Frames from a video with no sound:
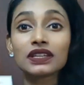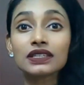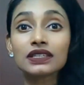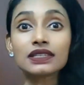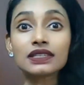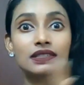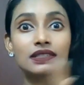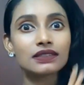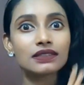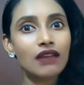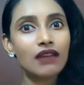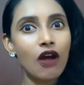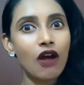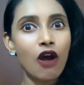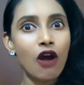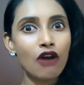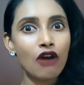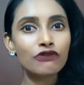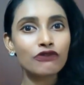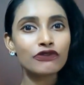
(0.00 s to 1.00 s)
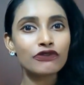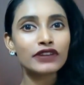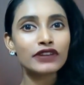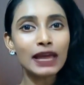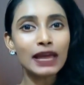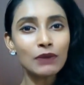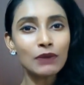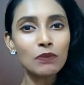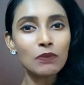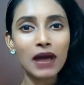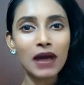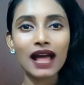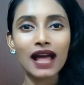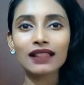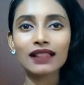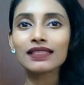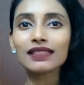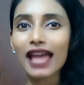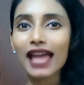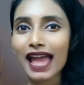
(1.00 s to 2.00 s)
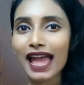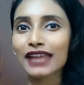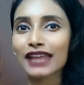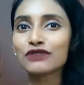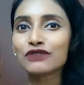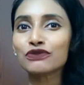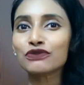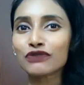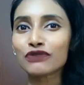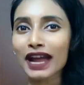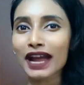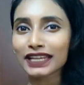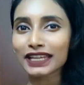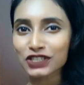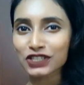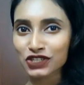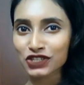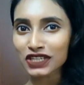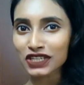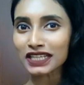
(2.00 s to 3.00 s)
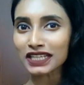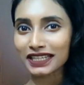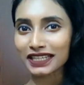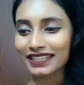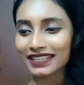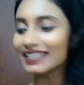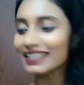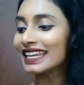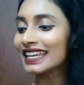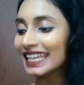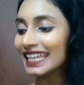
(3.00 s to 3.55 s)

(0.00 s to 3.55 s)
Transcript: is of chamomile and white tea.